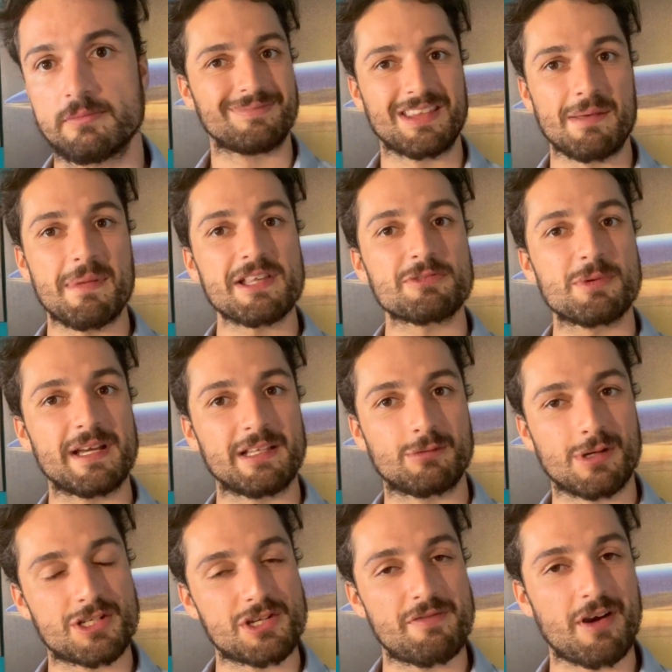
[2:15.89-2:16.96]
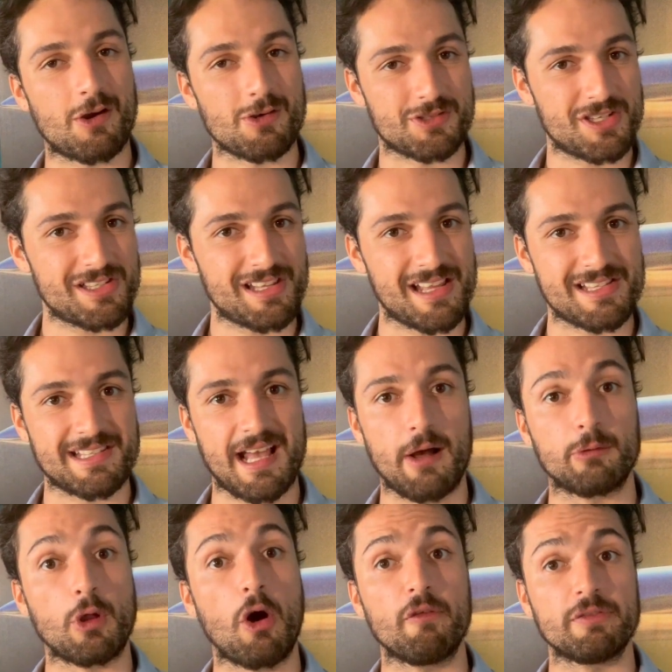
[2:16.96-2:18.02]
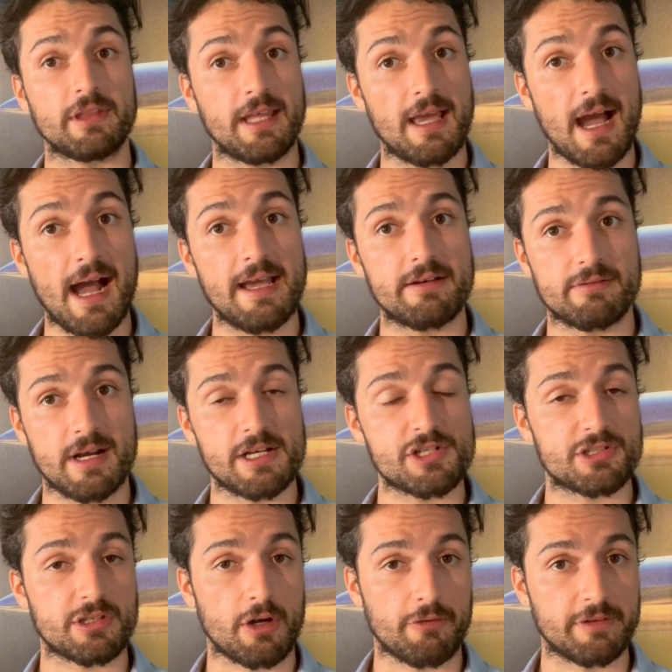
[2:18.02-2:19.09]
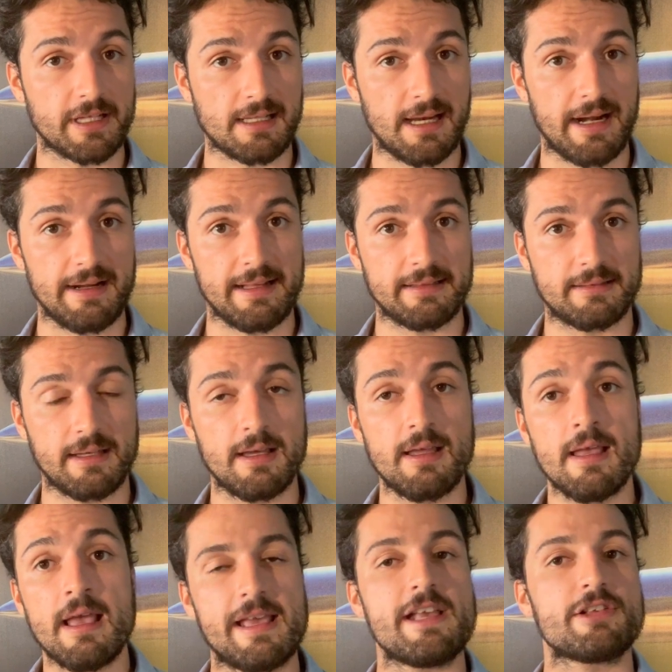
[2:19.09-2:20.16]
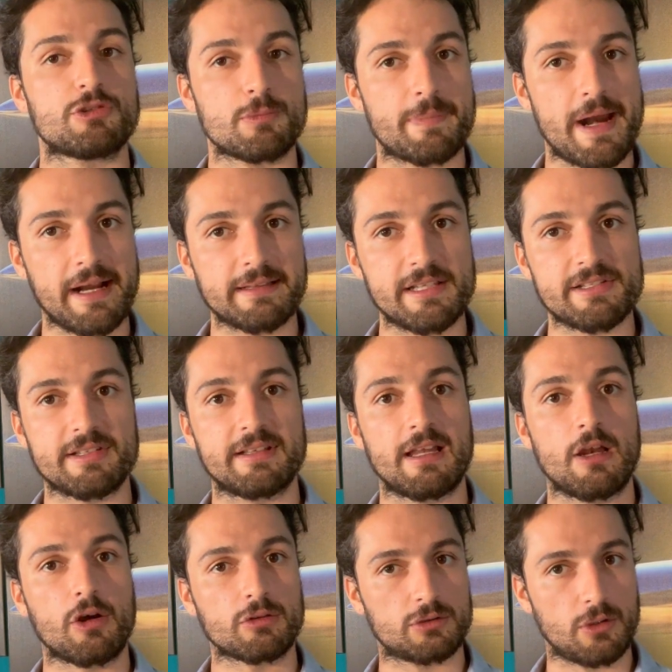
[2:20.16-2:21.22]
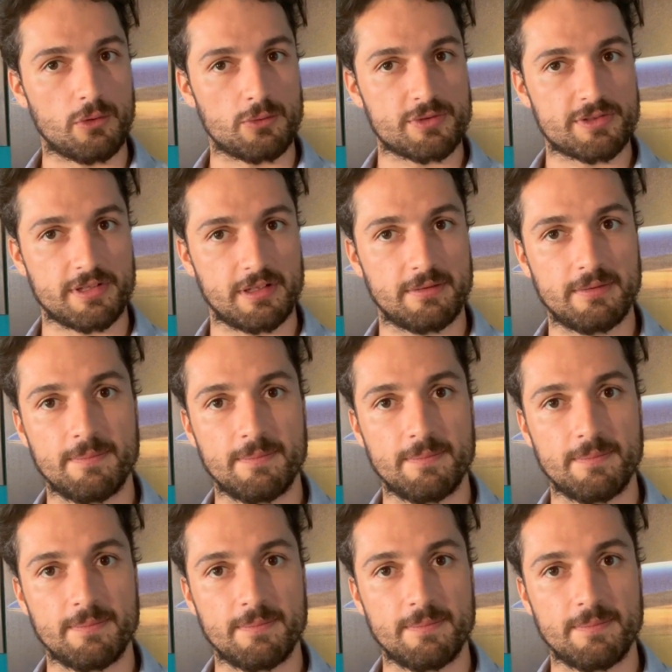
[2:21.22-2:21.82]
The best way to achieve a consistent sound on the higher register of the clarinet is to practice the long tones.